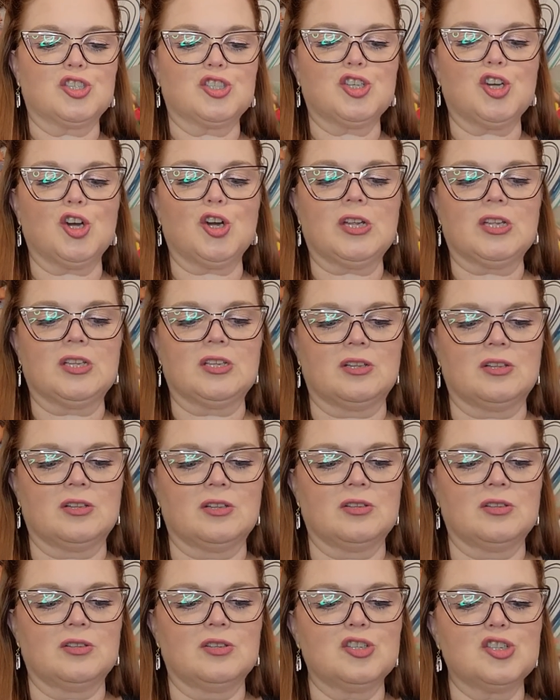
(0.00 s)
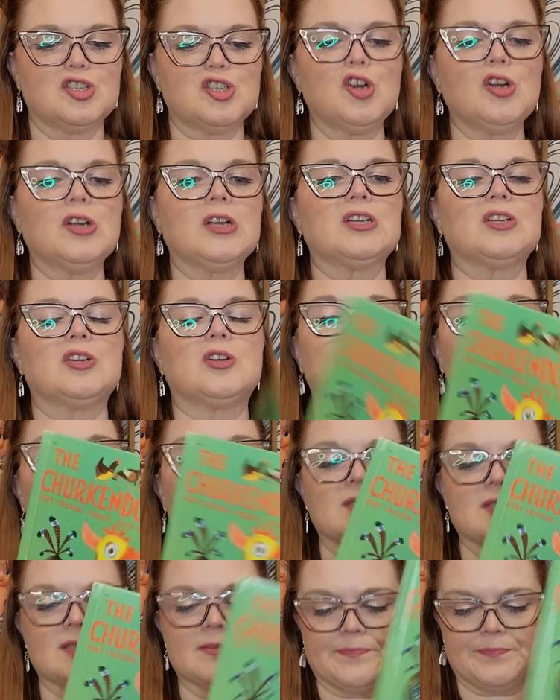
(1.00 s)
Chirkin, chirkin
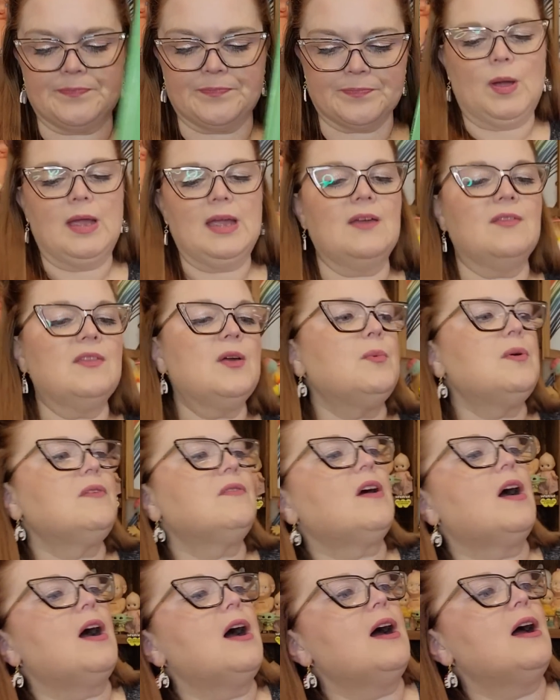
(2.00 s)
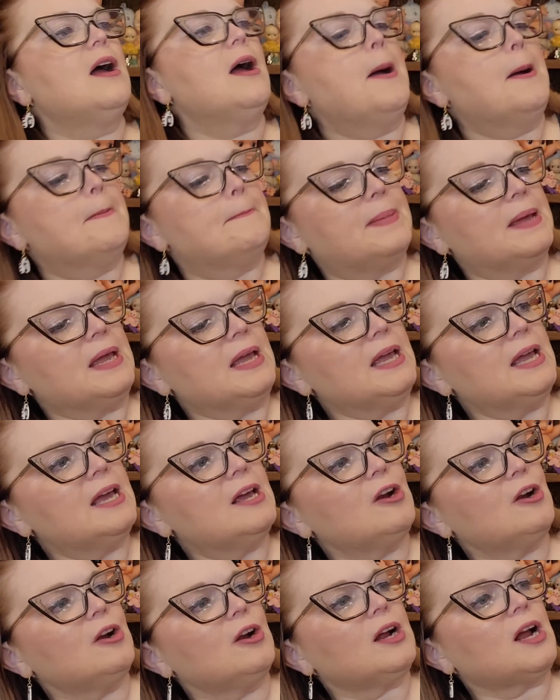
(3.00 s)
goose. Anyway, and then we've got
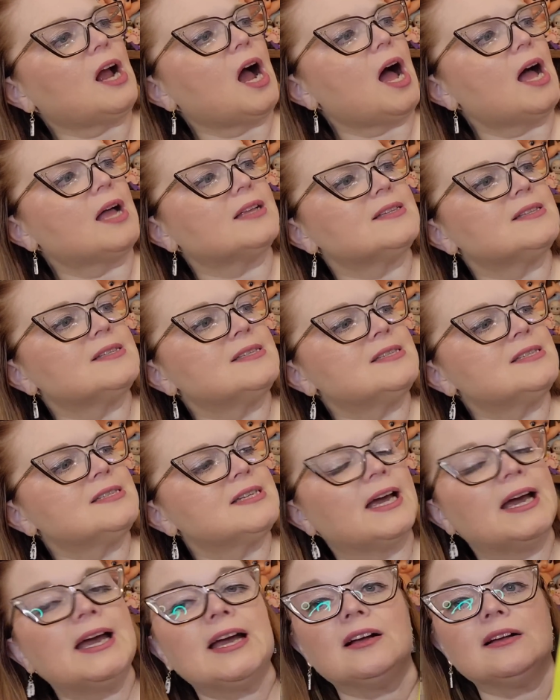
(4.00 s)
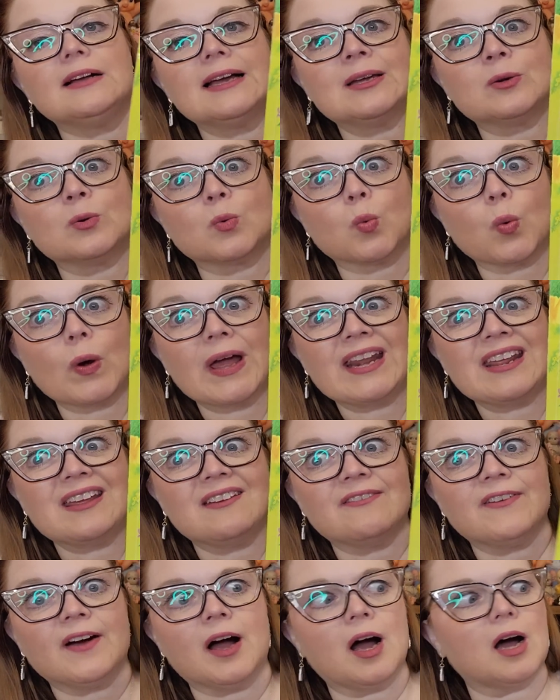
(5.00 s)
Peter Cottontail and Reddy
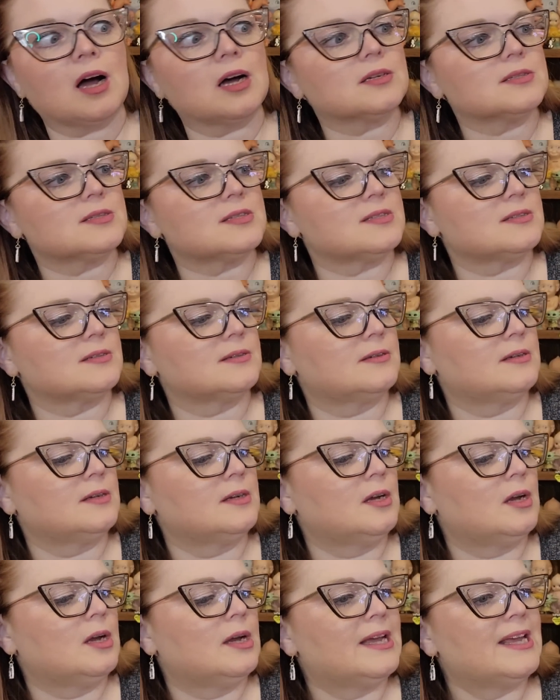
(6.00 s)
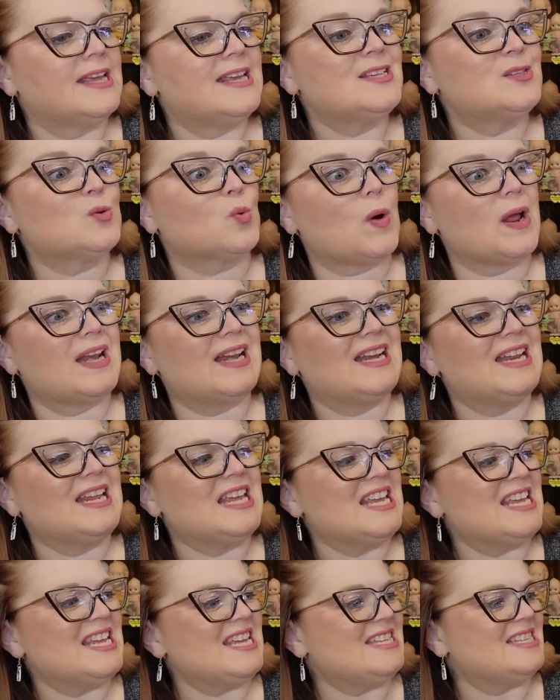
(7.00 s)
Fox. He's ready to
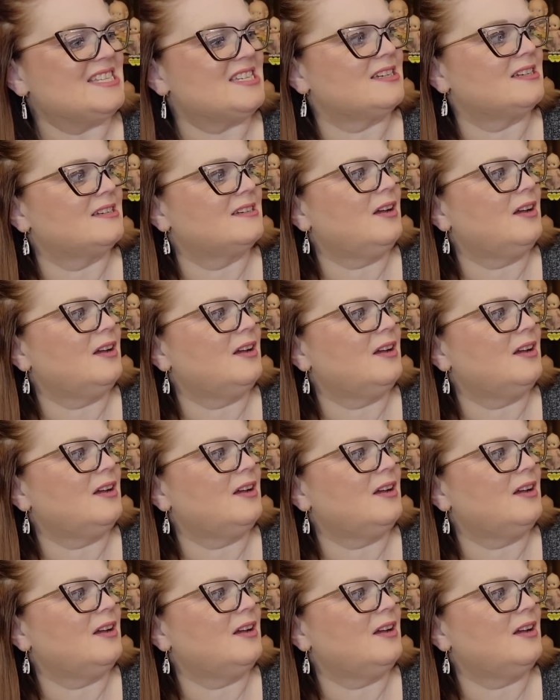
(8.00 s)
eat.